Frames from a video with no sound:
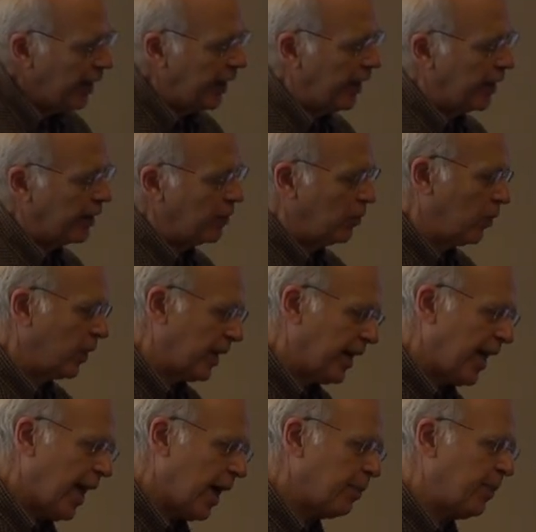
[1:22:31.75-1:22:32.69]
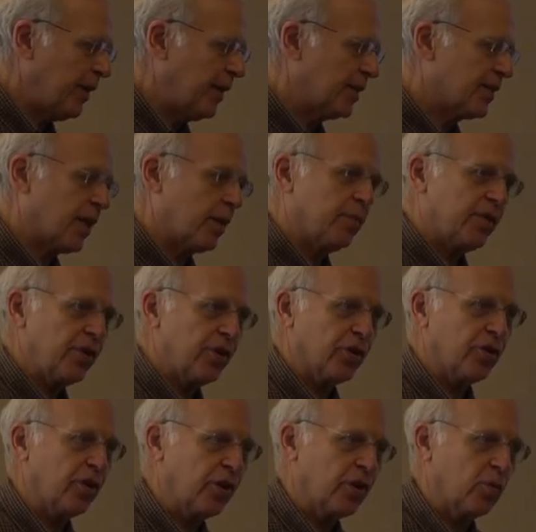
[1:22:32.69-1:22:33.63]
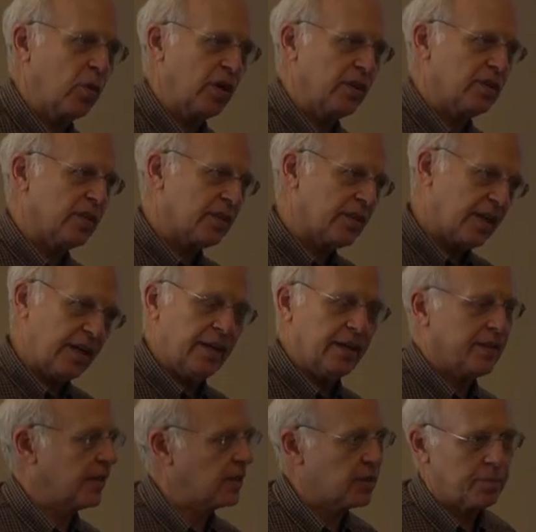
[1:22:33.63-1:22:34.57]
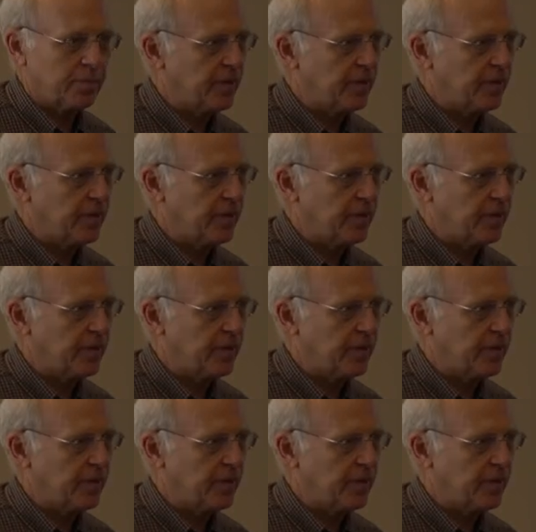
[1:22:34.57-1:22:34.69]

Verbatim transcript: And what had happened in some of the earlier ones is it hit this,